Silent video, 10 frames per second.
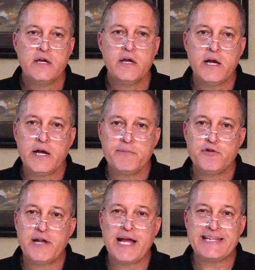Uh, they're
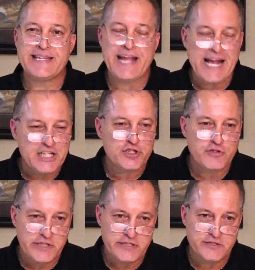not
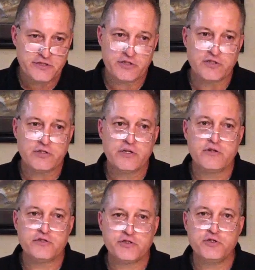naturally discerned,
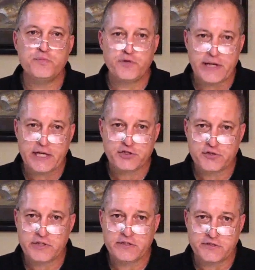they're
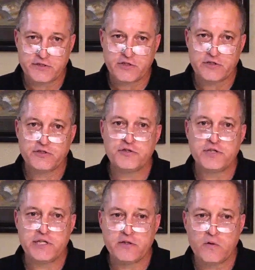supernaturally discerned. So you
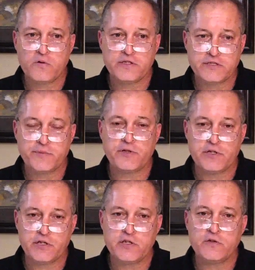need the Holy Spirit
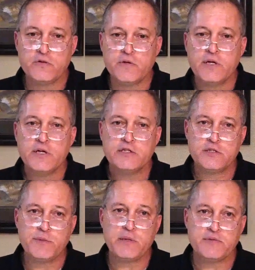in you
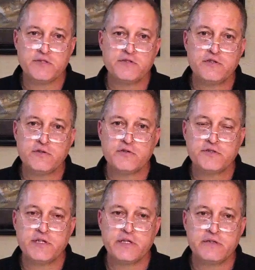to be able to discern those
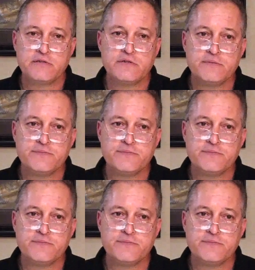things.